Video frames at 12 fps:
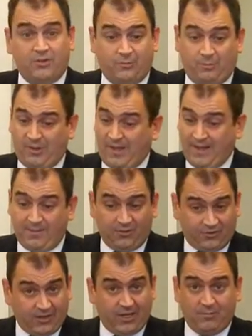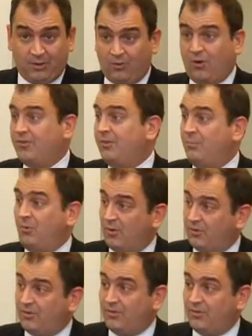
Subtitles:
it's applied the same across the board